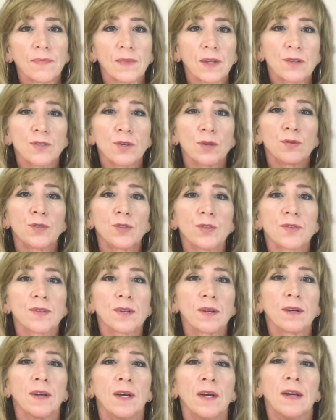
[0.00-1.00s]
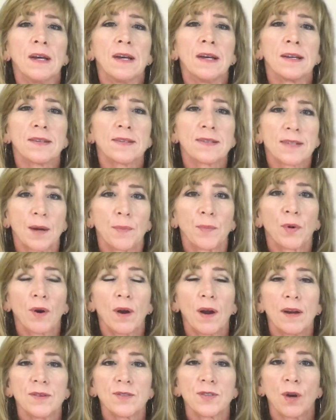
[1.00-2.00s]
So just to
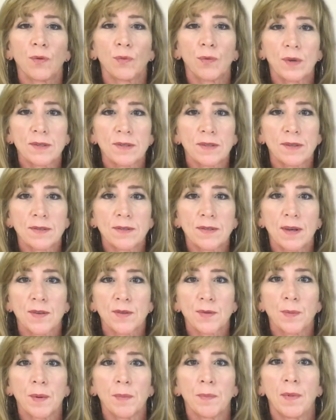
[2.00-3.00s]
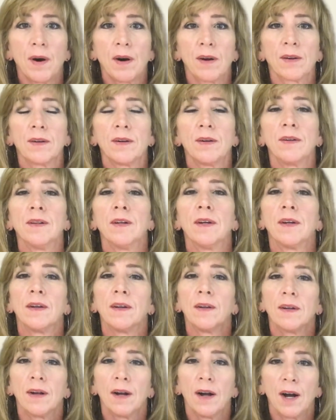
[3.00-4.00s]
summarize our risk assessment model,
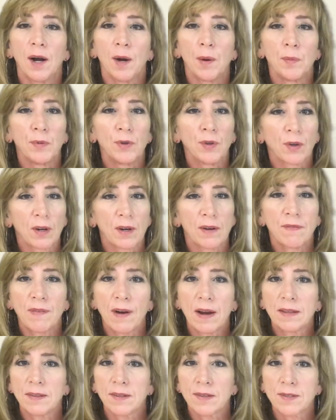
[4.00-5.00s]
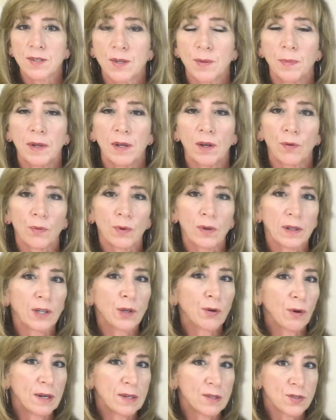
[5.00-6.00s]
you're going to find this be a really
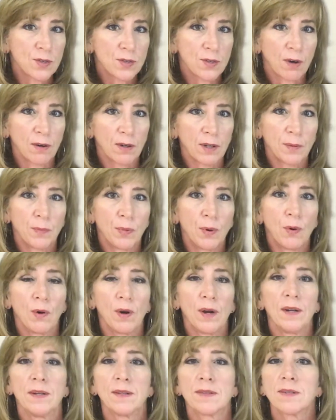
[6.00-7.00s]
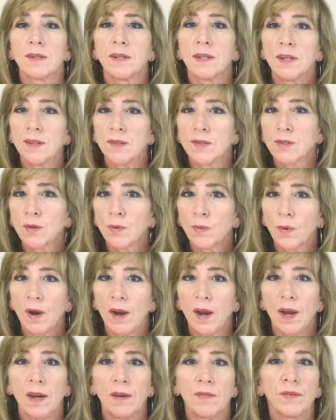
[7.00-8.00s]
great starting point. It's an easy
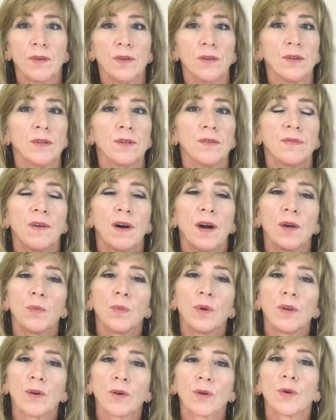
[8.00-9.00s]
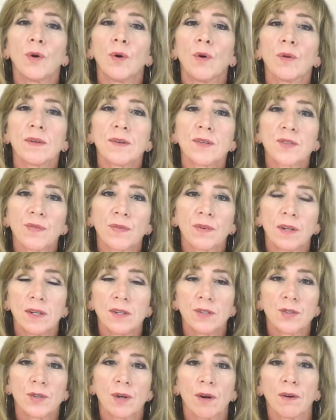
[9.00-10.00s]
way for you to define what your goal is for
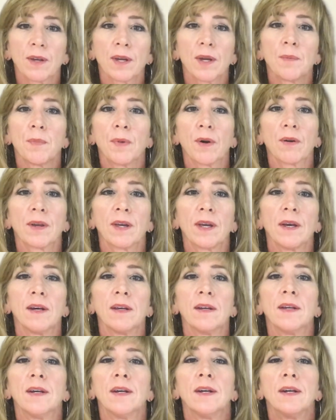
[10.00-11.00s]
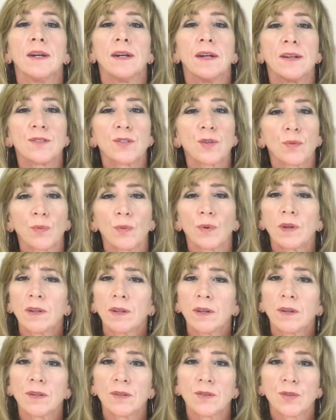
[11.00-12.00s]
each target market. It's a really
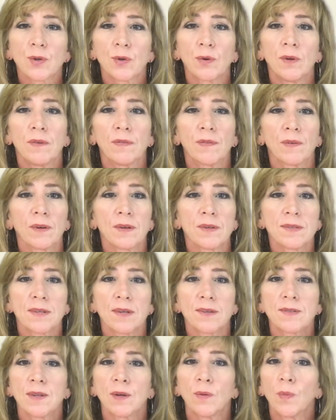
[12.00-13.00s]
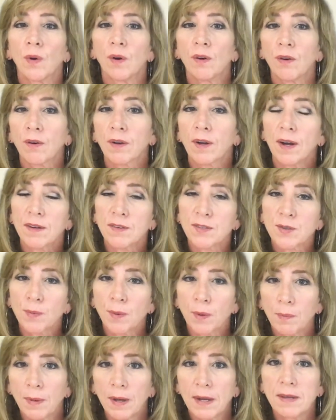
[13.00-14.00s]
good tool for assessing where your
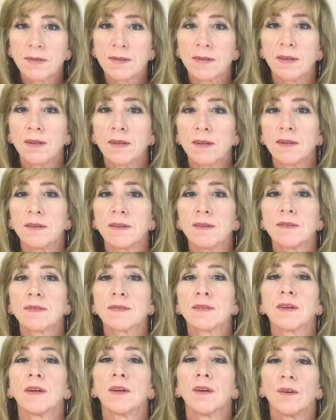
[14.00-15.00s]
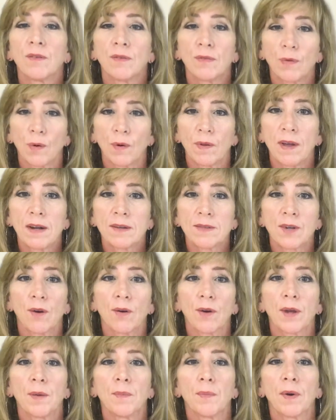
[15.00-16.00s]
customer base is for that
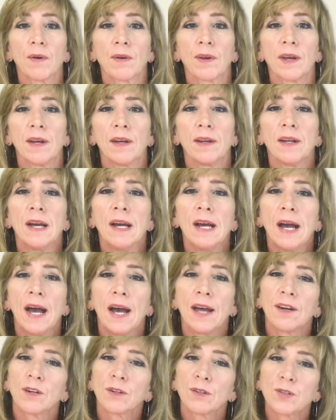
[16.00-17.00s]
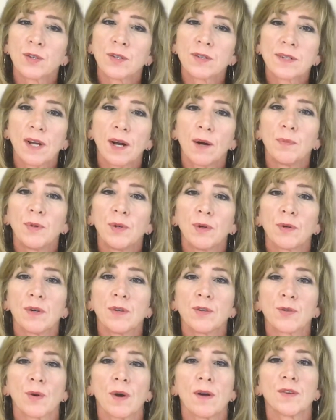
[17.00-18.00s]
target market, and it'll just help you to
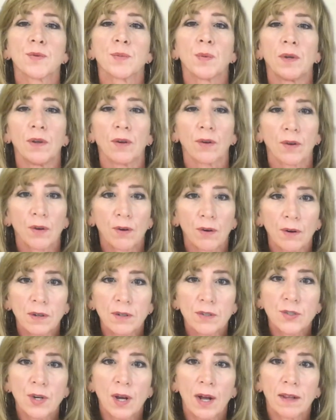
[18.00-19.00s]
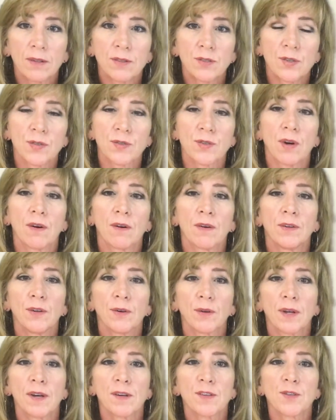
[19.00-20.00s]
address what your current challenges are in your
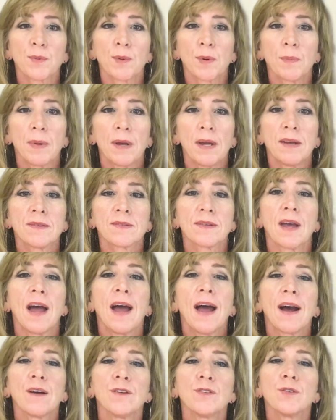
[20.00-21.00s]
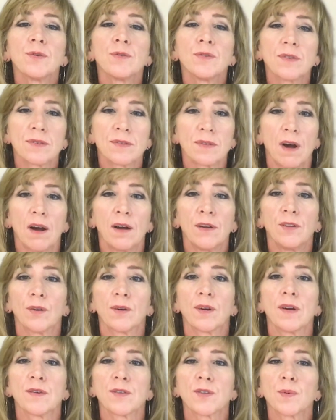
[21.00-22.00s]
customer base as you design your
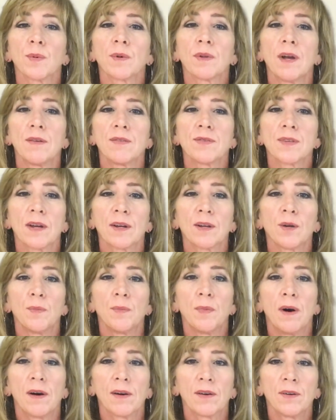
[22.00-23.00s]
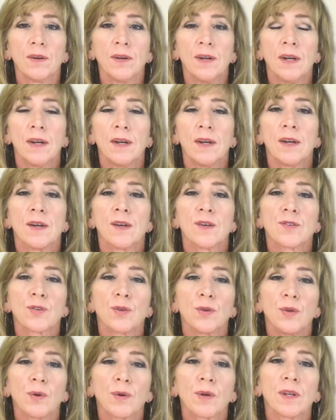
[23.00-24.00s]
customer lifecycle model, so
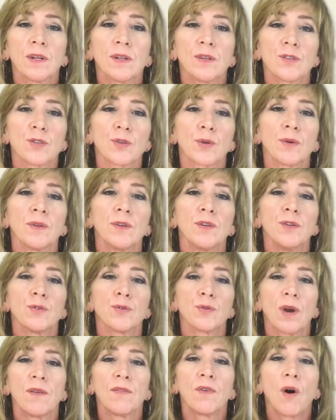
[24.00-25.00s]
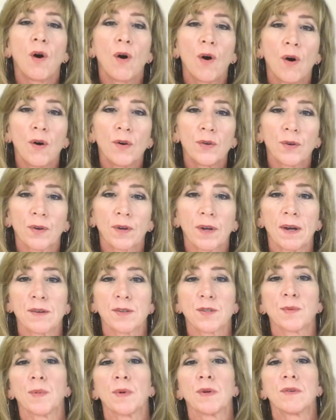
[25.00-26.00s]
you can ensure that you drive all your
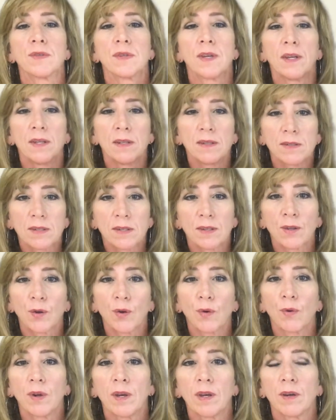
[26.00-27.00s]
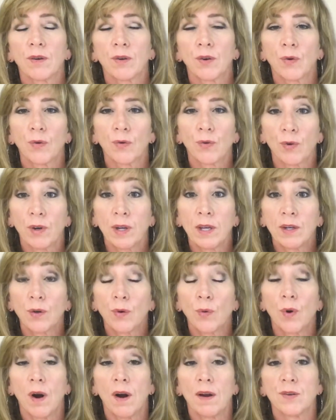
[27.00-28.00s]
customers into the green
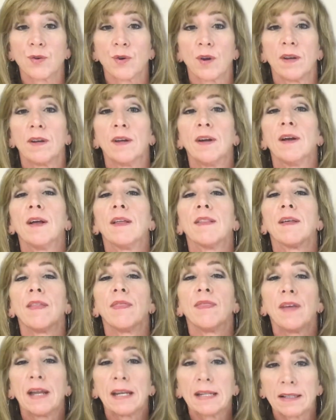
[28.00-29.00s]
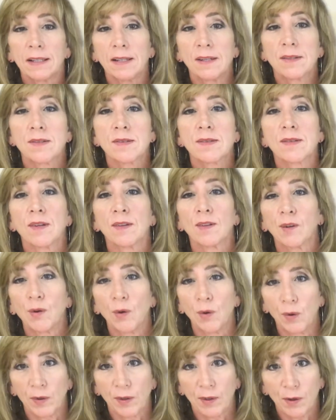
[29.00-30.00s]
quadrant that then leads to the
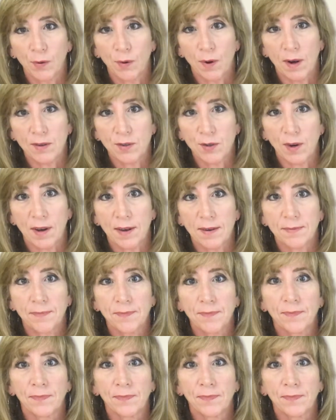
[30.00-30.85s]
golden quadrant.